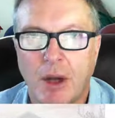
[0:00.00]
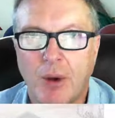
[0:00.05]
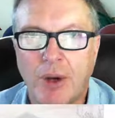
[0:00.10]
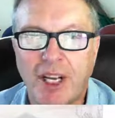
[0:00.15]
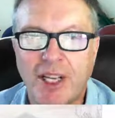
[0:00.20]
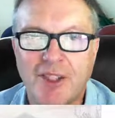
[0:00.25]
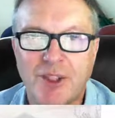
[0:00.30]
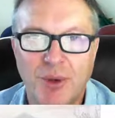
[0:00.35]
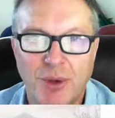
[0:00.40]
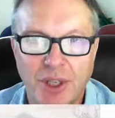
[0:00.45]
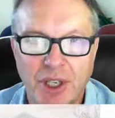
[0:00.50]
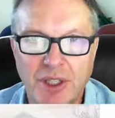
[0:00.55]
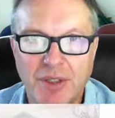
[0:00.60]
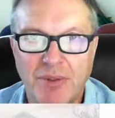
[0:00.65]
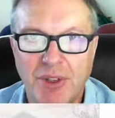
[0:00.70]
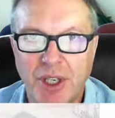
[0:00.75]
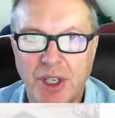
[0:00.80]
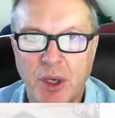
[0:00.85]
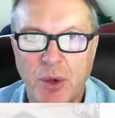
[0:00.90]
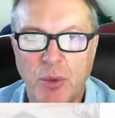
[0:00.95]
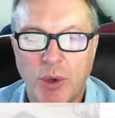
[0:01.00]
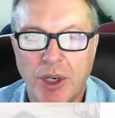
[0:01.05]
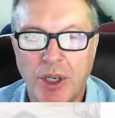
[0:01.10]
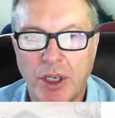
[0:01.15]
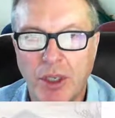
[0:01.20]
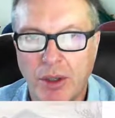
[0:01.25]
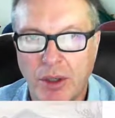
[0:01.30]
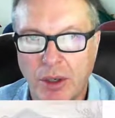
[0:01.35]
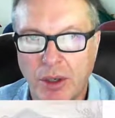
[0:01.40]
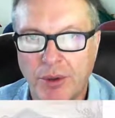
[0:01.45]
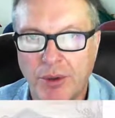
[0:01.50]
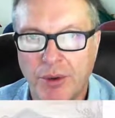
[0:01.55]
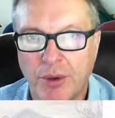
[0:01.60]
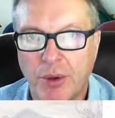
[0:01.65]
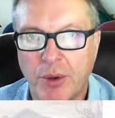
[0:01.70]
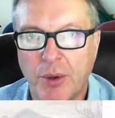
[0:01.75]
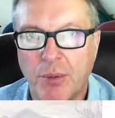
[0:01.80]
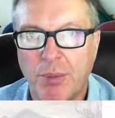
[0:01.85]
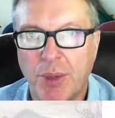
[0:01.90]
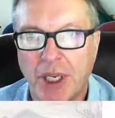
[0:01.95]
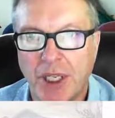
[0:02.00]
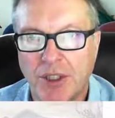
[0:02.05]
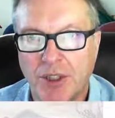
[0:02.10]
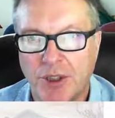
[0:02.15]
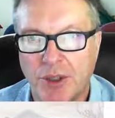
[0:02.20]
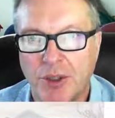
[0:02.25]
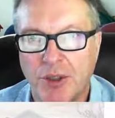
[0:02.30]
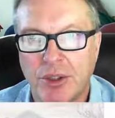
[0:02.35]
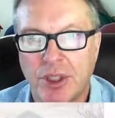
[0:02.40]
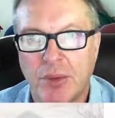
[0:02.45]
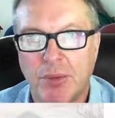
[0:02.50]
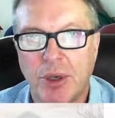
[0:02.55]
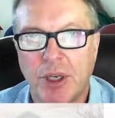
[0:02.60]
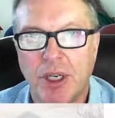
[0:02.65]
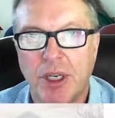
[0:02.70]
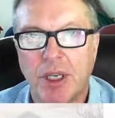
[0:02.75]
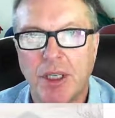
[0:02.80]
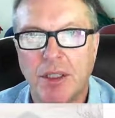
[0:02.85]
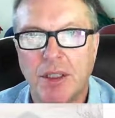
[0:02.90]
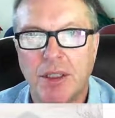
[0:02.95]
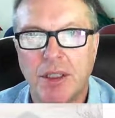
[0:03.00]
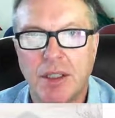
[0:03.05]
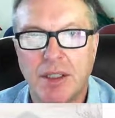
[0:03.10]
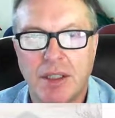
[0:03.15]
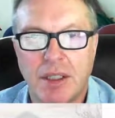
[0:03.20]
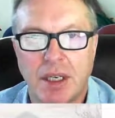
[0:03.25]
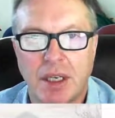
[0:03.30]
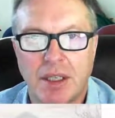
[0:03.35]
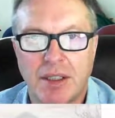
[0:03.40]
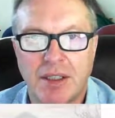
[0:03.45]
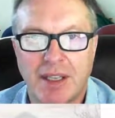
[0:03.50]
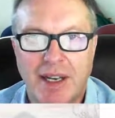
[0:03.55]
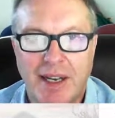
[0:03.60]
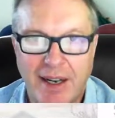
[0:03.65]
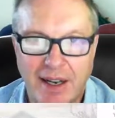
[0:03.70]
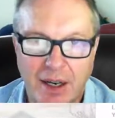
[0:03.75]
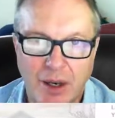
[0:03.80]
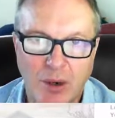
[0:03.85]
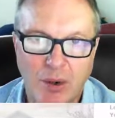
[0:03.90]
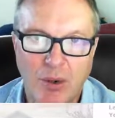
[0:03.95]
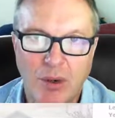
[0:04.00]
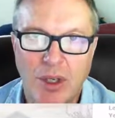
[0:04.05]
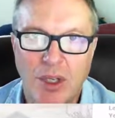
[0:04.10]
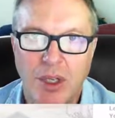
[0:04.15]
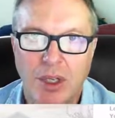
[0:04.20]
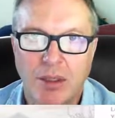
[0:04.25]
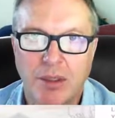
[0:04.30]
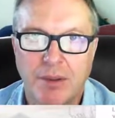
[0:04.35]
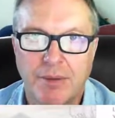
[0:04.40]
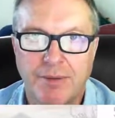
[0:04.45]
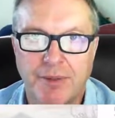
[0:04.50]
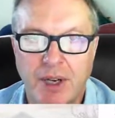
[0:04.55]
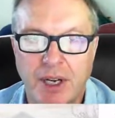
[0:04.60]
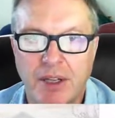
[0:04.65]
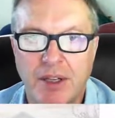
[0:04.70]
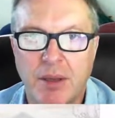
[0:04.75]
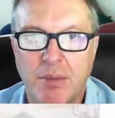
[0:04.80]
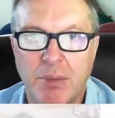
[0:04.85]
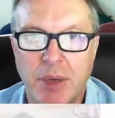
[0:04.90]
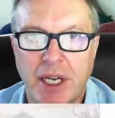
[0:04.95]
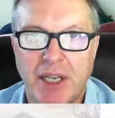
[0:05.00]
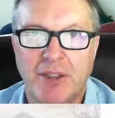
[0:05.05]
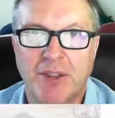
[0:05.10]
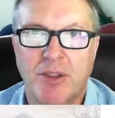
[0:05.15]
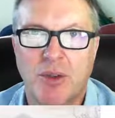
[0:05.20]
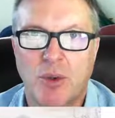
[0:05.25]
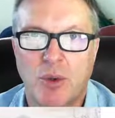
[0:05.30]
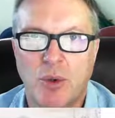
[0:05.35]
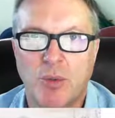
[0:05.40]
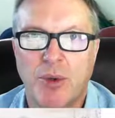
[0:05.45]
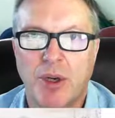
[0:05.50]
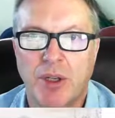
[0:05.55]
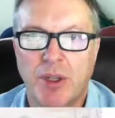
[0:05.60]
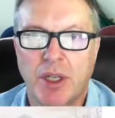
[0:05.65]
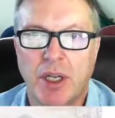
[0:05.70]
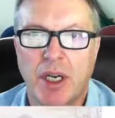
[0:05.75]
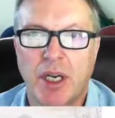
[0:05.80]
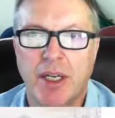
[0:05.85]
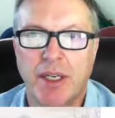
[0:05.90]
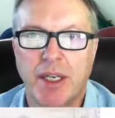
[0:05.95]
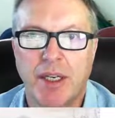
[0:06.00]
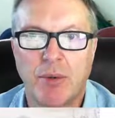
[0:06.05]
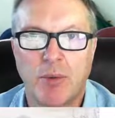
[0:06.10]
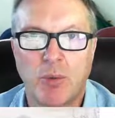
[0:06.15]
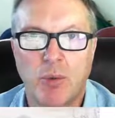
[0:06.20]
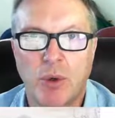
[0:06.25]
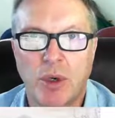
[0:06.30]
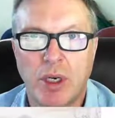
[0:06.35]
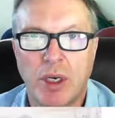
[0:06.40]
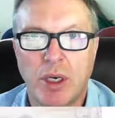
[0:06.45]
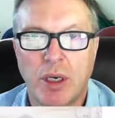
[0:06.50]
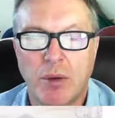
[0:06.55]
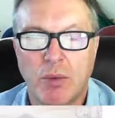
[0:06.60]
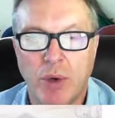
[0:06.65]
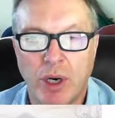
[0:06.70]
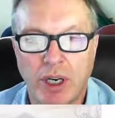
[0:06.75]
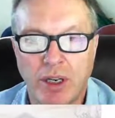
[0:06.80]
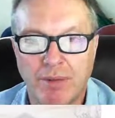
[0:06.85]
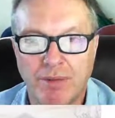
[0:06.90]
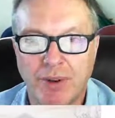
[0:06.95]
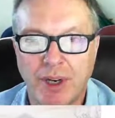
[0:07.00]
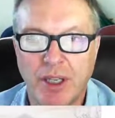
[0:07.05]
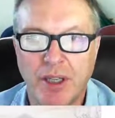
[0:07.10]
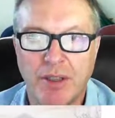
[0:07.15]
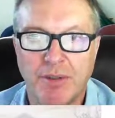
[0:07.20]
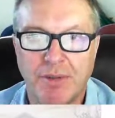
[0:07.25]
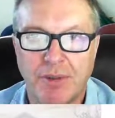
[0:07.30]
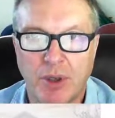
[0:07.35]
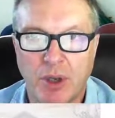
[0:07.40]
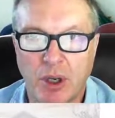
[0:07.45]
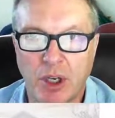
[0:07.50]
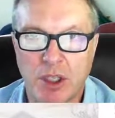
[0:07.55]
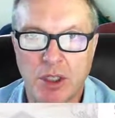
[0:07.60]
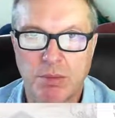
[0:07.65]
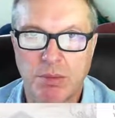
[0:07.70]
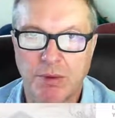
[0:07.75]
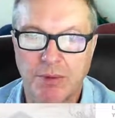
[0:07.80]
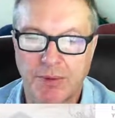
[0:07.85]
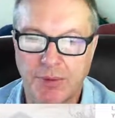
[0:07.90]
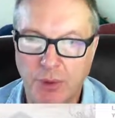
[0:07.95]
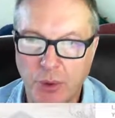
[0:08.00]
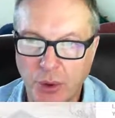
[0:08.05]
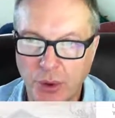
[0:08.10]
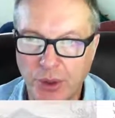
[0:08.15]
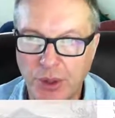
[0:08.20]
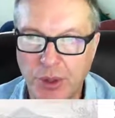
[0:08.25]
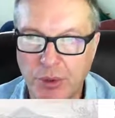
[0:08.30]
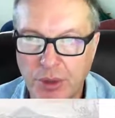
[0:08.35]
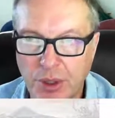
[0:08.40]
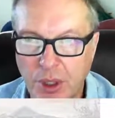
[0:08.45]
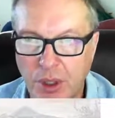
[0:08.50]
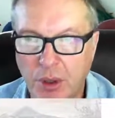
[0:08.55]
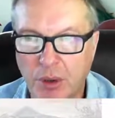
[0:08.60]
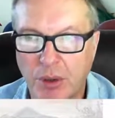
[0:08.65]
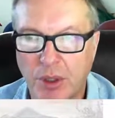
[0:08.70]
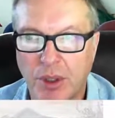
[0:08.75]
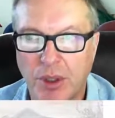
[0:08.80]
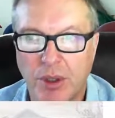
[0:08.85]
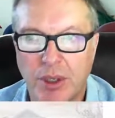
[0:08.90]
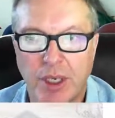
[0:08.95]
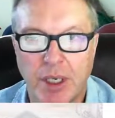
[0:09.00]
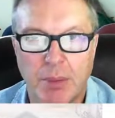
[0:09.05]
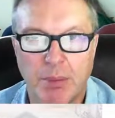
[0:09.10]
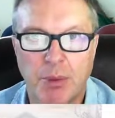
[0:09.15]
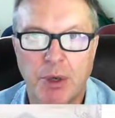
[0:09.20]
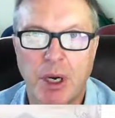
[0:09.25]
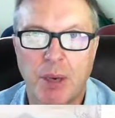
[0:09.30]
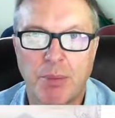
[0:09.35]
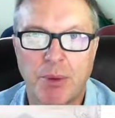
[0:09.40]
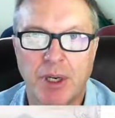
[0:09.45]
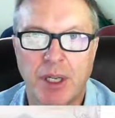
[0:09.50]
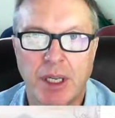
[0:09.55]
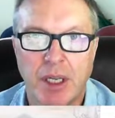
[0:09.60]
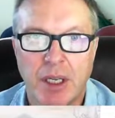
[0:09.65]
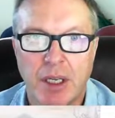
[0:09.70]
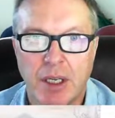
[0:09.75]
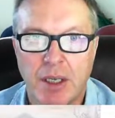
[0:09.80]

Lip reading: Okay, so in this video, we're going to look through pictures and we're going to discuss how to find the best home online and where to find the flaws before you go and look at a property.